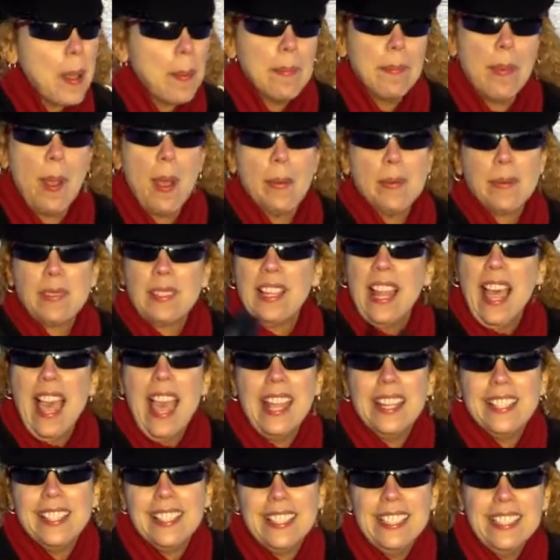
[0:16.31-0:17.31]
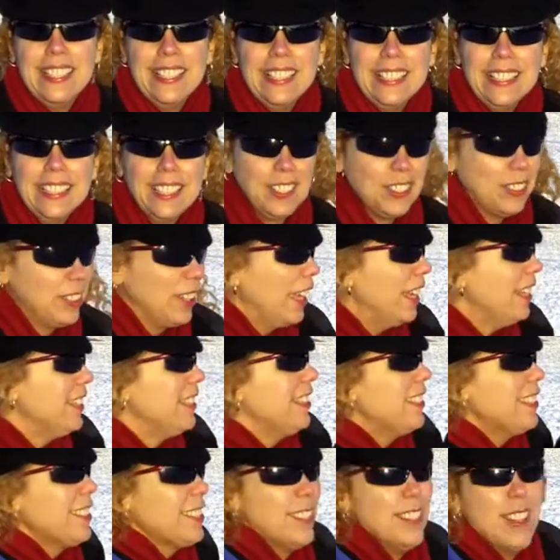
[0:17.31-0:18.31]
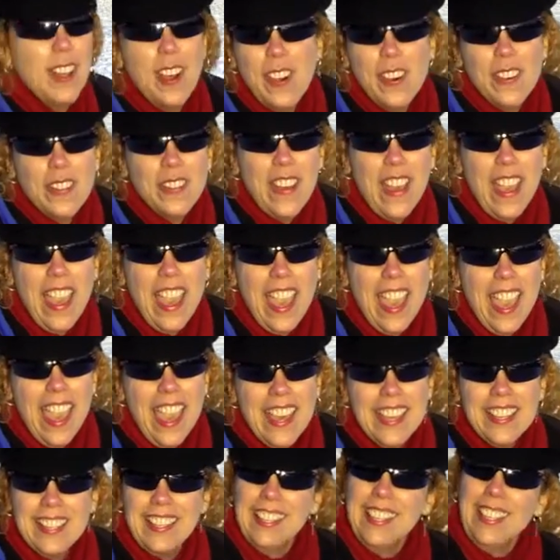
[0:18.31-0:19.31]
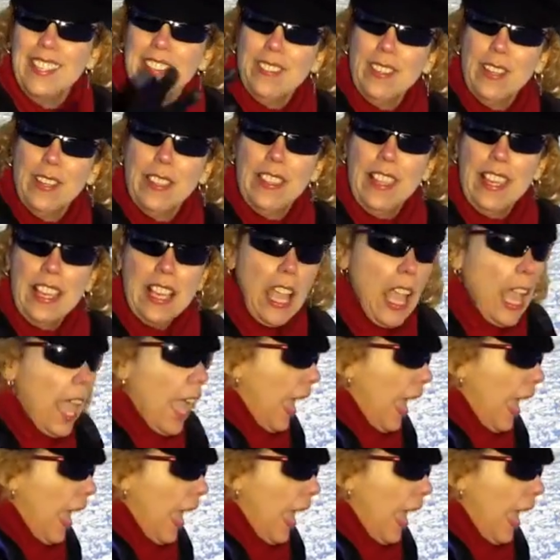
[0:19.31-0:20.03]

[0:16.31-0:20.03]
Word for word: bobsledding, creating snowmen and everything.